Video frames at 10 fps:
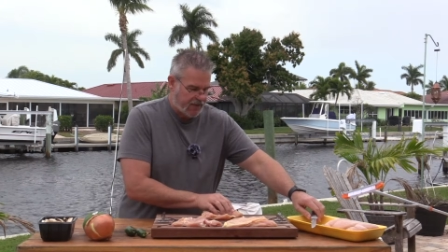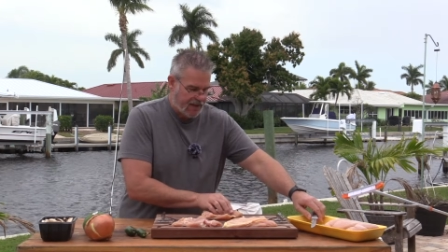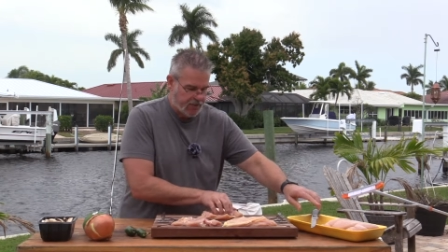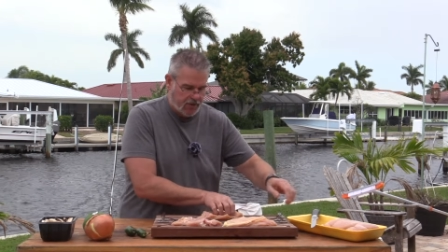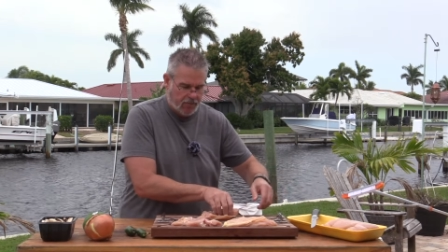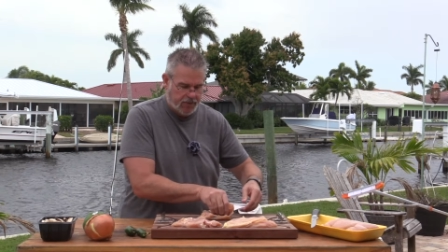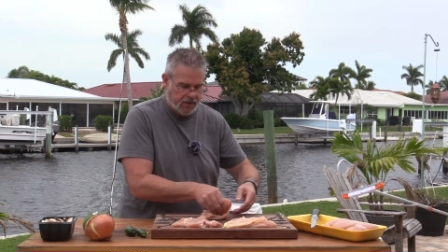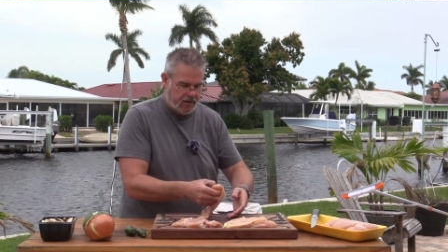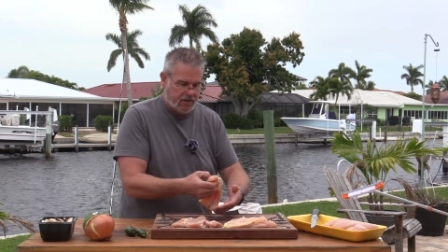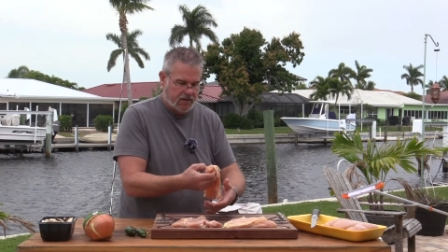flop it
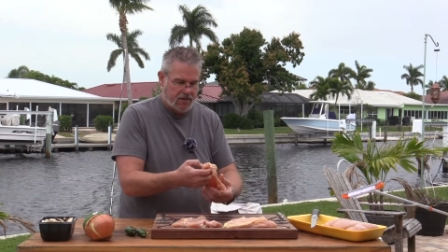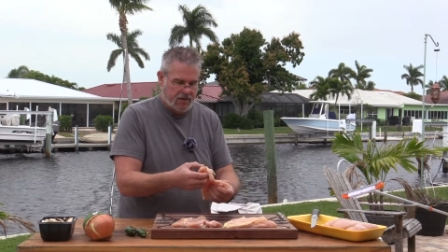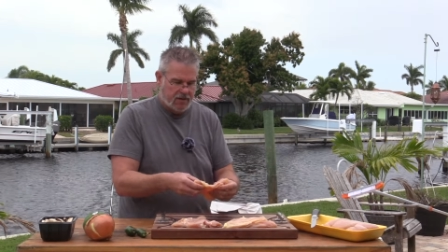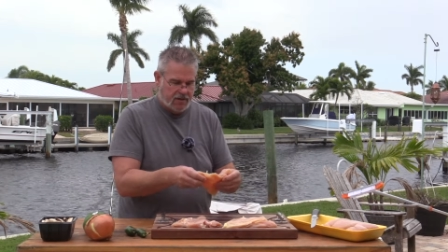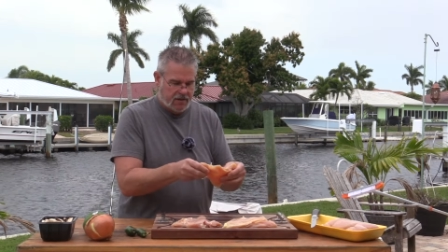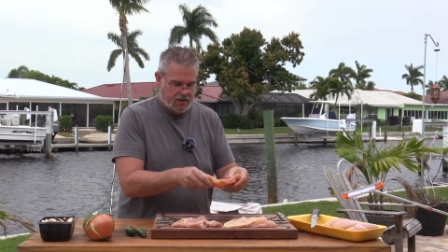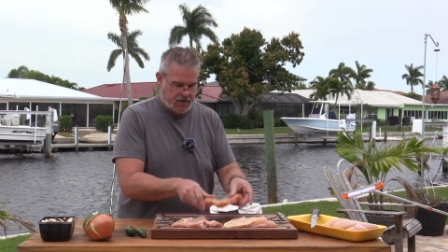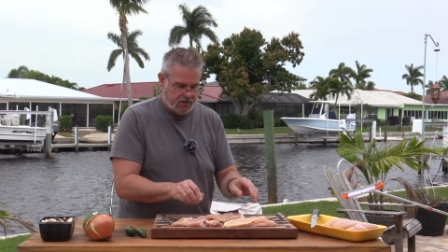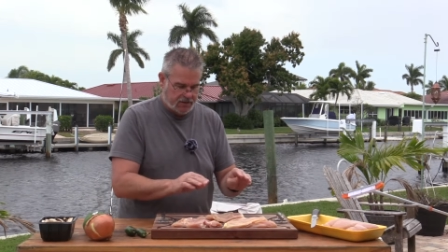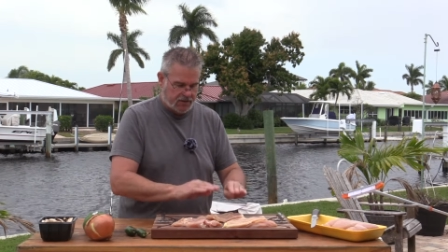open.
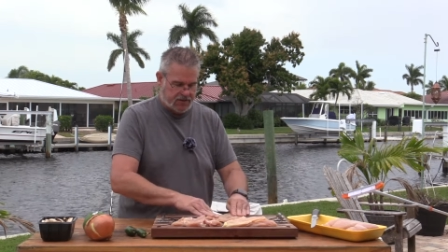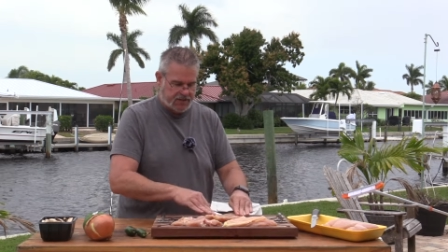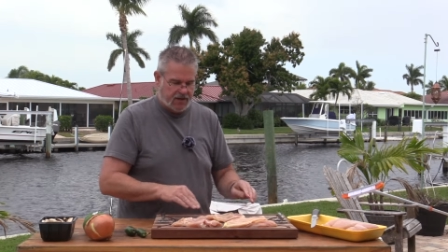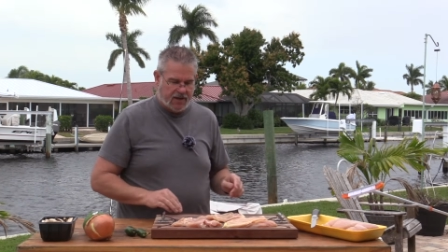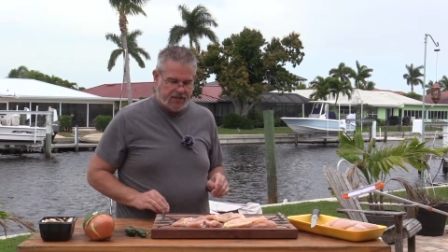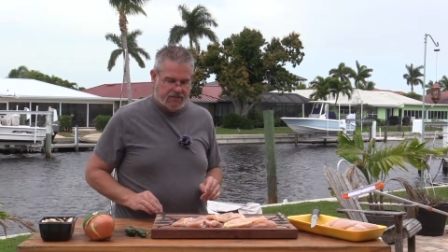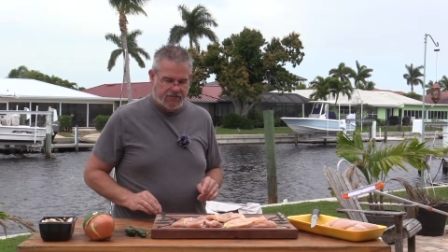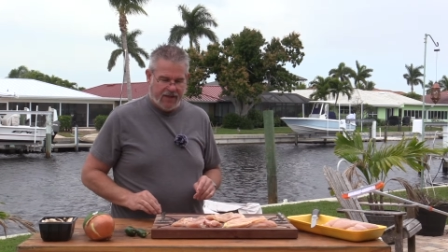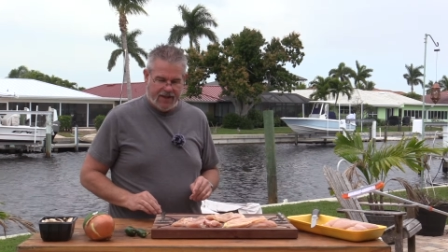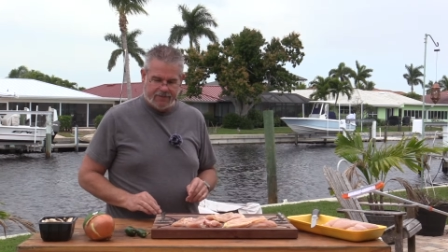It'll sit nice and
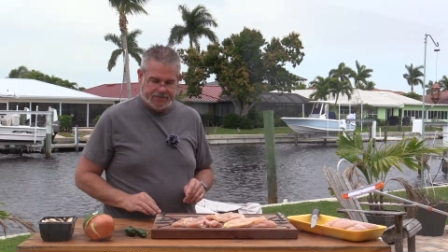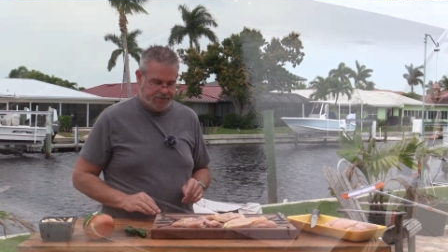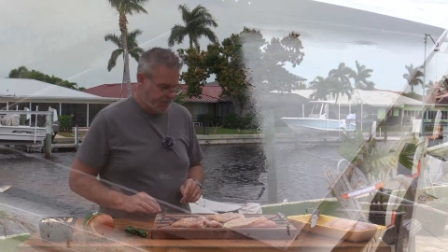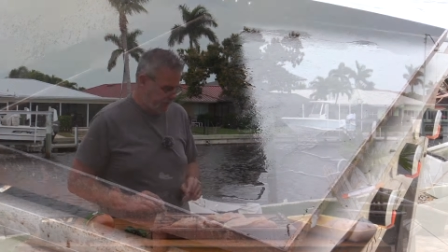flat. So